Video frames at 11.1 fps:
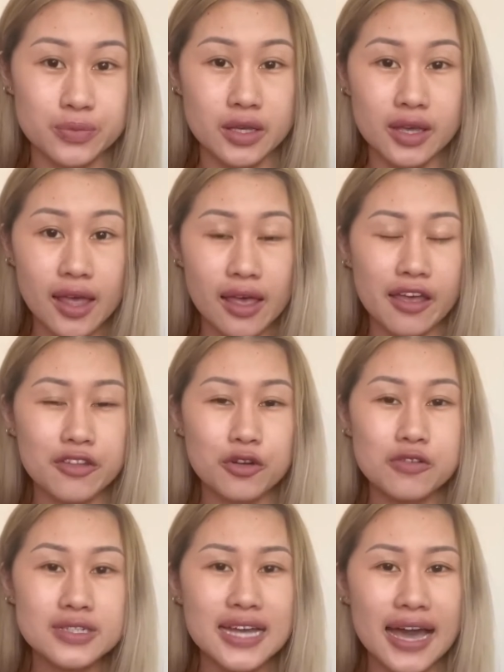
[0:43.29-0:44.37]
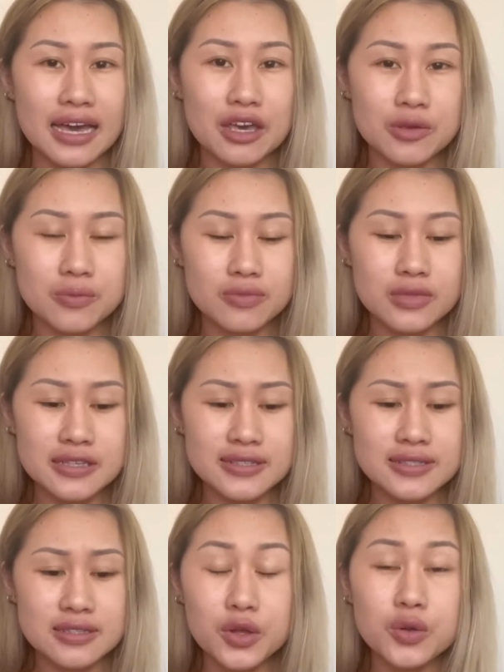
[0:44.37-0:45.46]
and over time, this
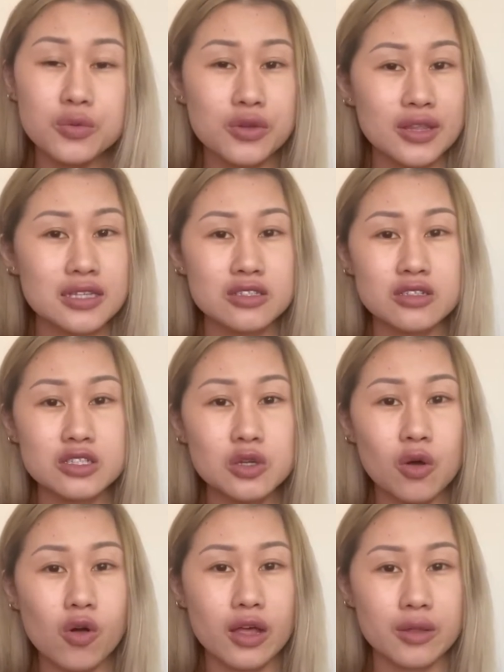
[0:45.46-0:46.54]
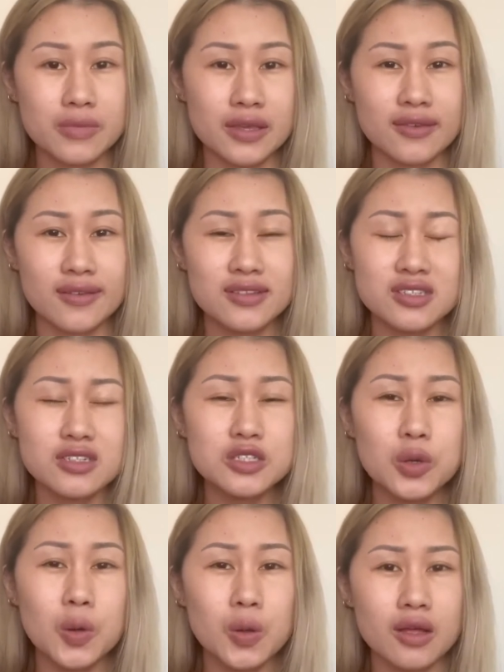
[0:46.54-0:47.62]
really took a toll on me. It took a
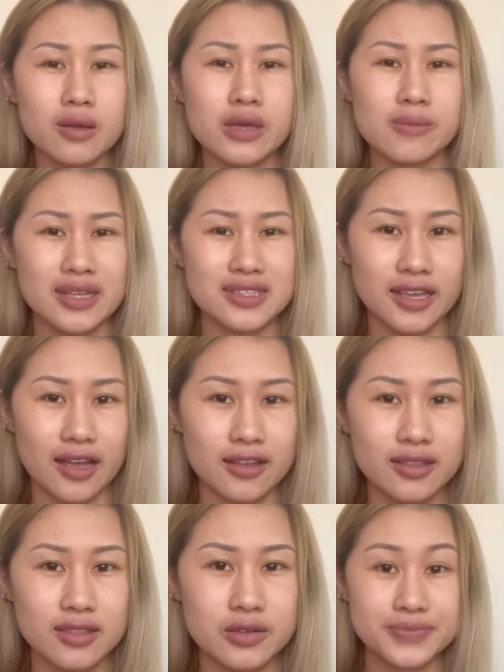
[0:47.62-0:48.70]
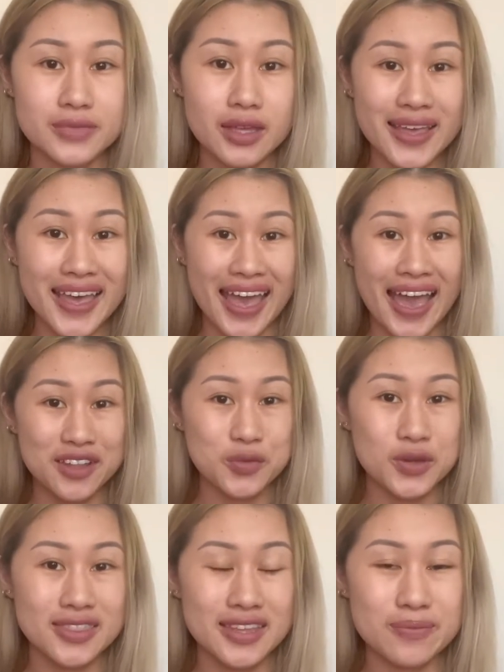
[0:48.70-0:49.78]
toll on my mental health. And
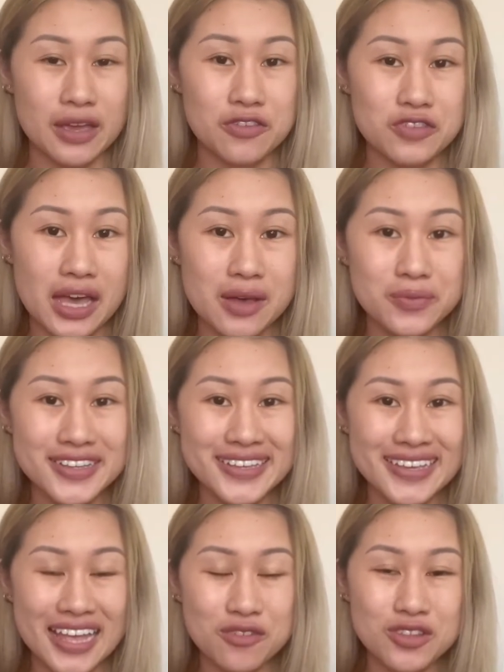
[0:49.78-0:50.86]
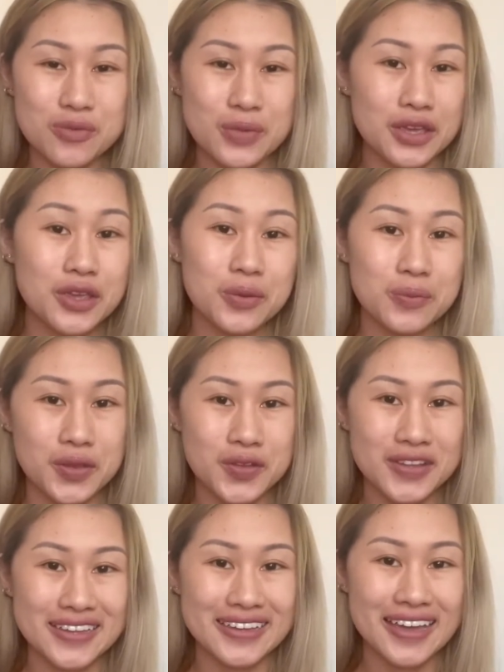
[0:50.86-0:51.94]
within my family and within my
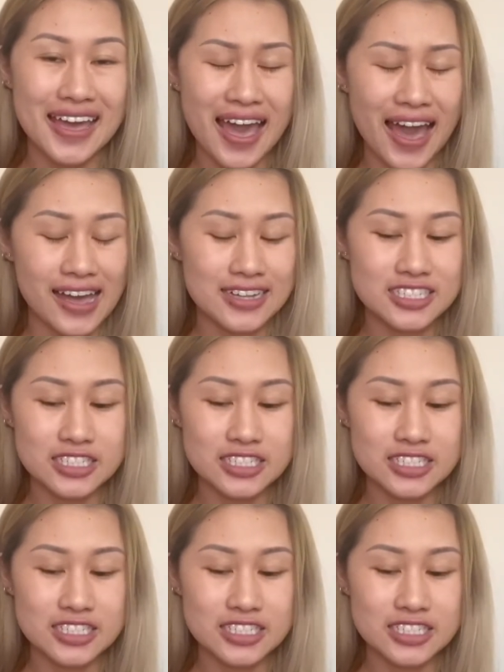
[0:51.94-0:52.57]
community, I just